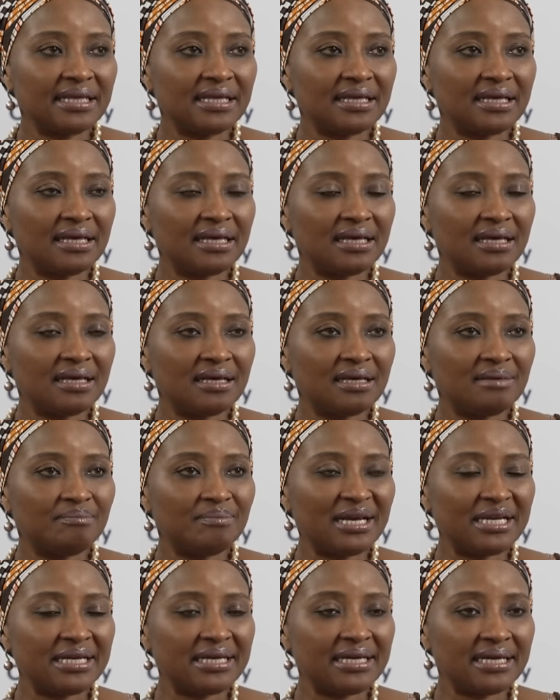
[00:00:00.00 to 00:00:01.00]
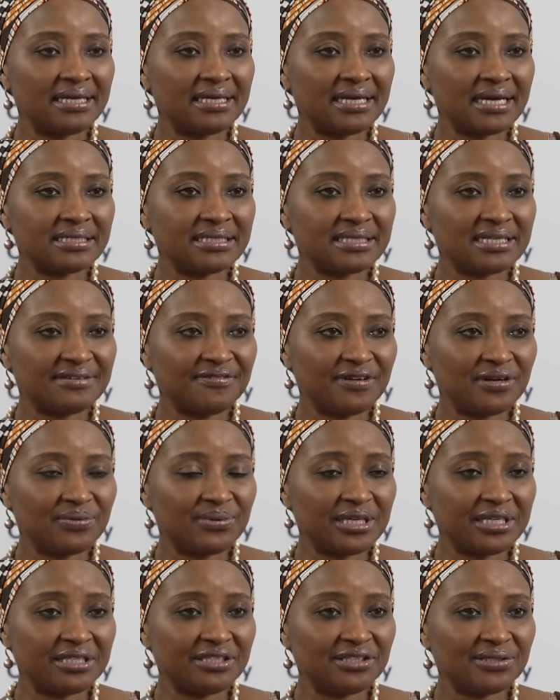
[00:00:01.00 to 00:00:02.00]
the Medicaid Cancer
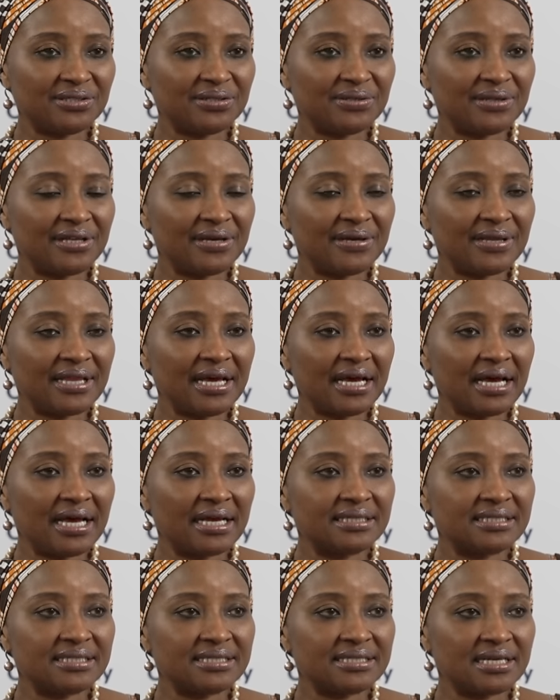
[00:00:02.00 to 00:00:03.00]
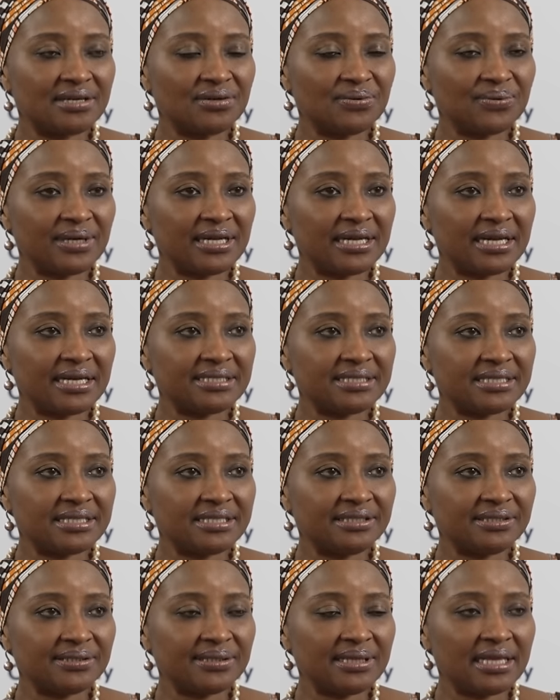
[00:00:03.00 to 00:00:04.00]
Foundation, on the other hand, is an
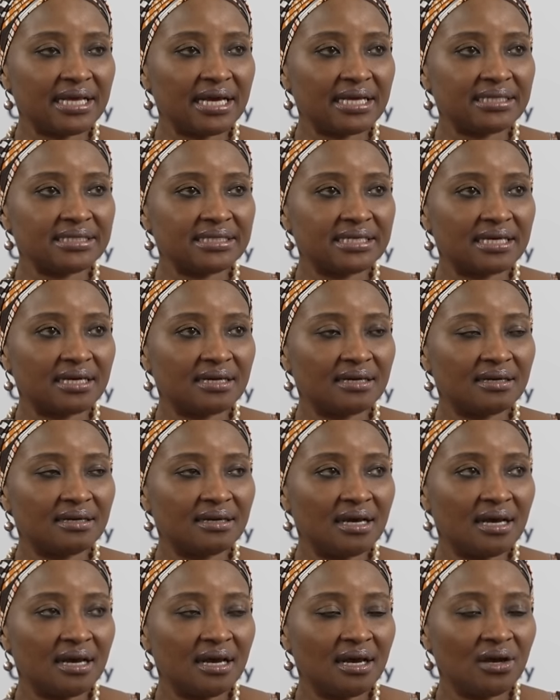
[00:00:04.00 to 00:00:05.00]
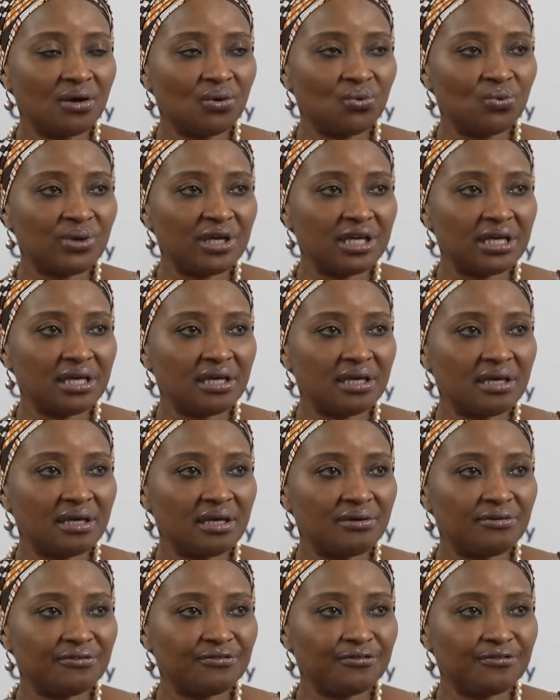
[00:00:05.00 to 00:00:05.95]
organization that uh, we